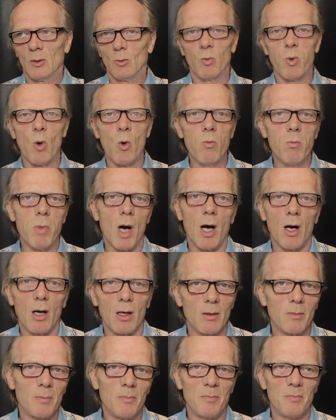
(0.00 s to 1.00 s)
Walmart
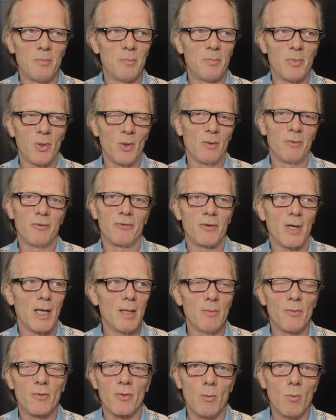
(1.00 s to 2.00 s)
and put a
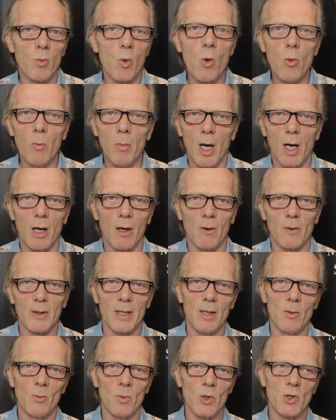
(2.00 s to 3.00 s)
frame from Walmart on
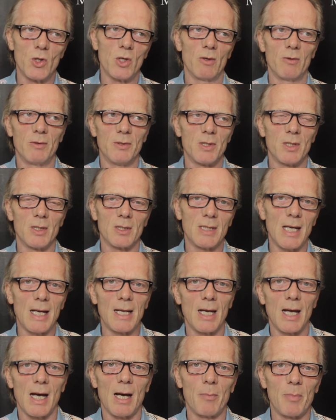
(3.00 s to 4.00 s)
it, would you? And just
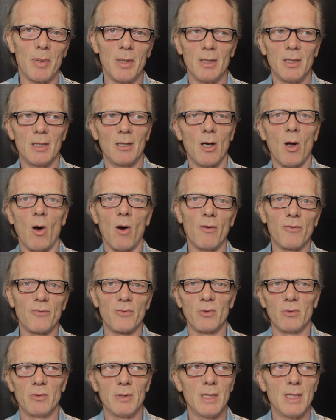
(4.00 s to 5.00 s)
hang it up in your loft
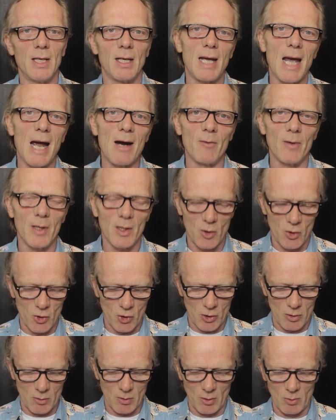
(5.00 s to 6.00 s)
or in your
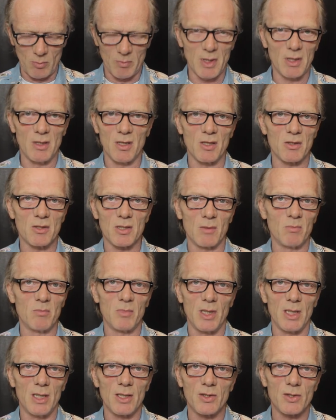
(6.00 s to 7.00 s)
garage, hoping that
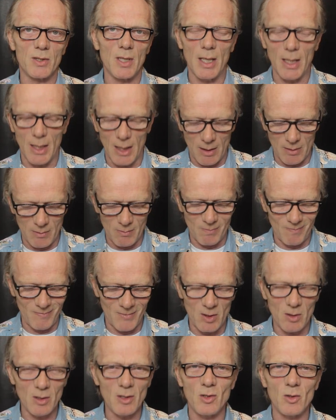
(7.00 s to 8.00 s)
somebody will see it.
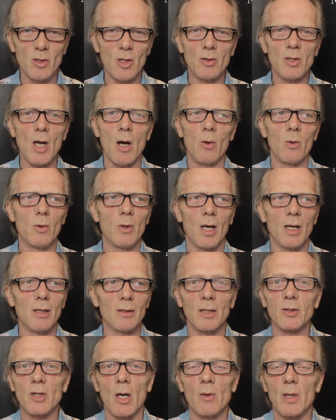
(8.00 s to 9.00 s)
You, you don't. I,
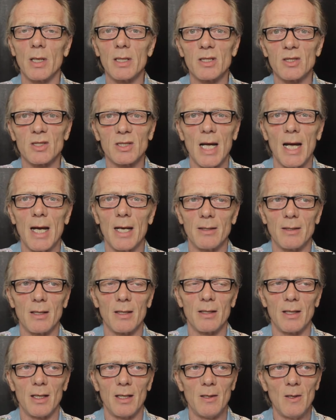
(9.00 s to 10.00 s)
I don't understand
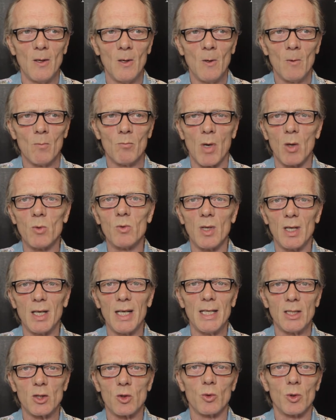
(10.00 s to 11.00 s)
that the Mona
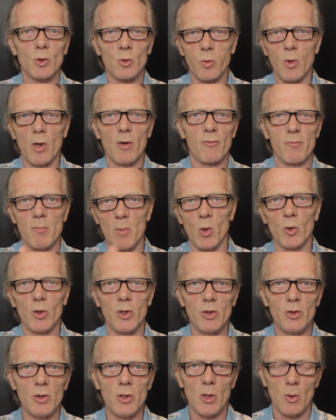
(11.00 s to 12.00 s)
Lisa is worth more
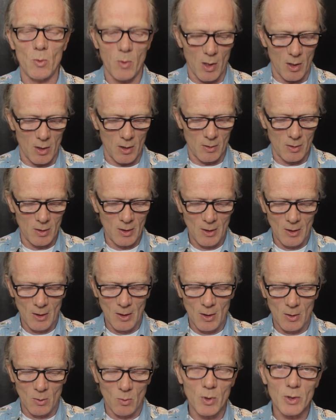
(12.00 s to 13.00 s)
than you are.
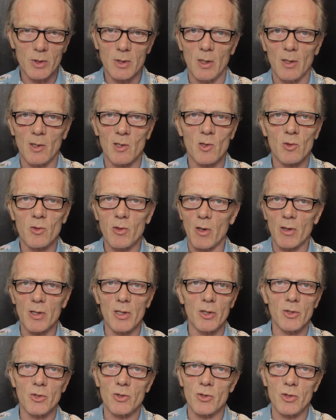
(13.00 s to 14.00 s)
What a crock
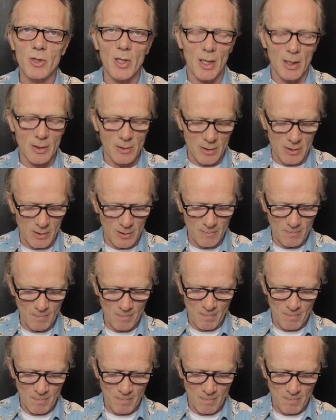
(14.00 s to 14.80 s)
of shit.